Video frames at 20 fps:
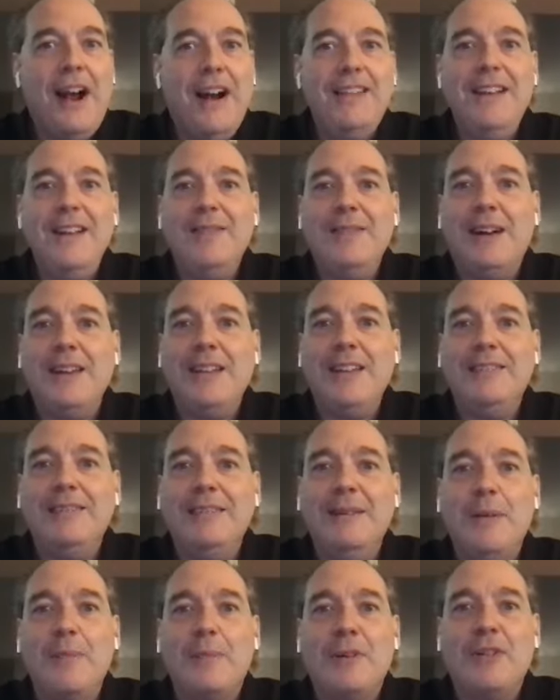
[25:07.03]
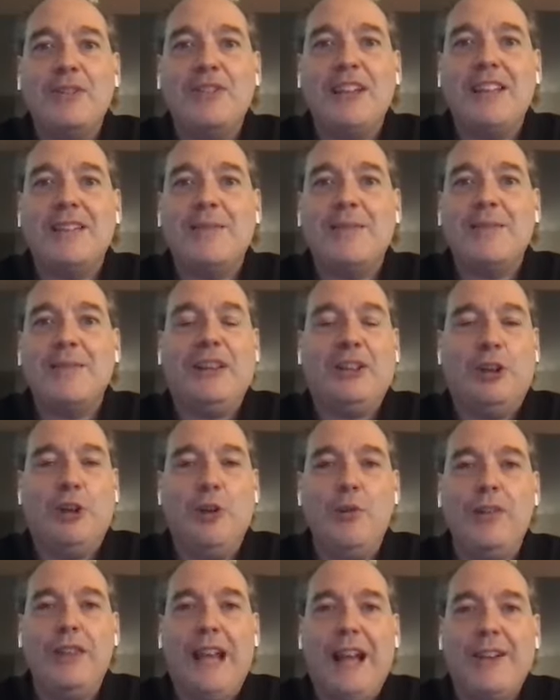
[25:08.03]
I think Lehman Brothers had something like
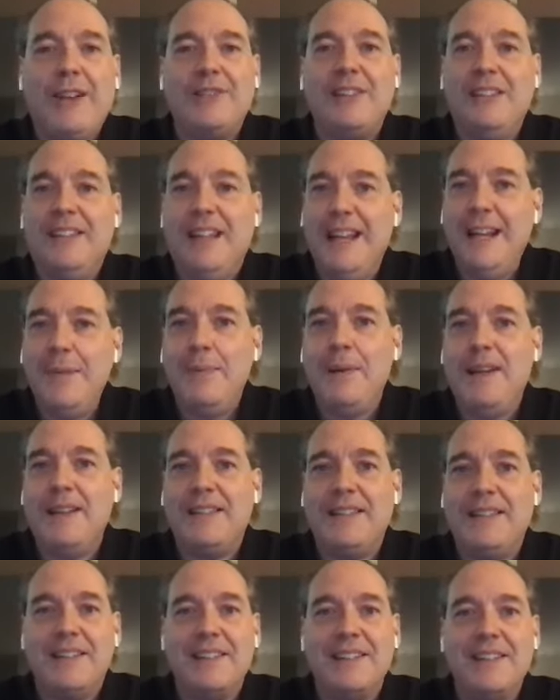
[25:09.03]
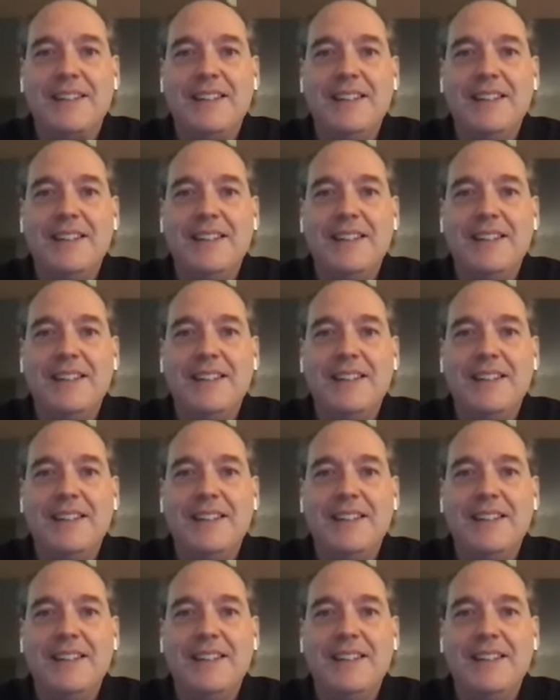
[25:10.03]
2,000 databases.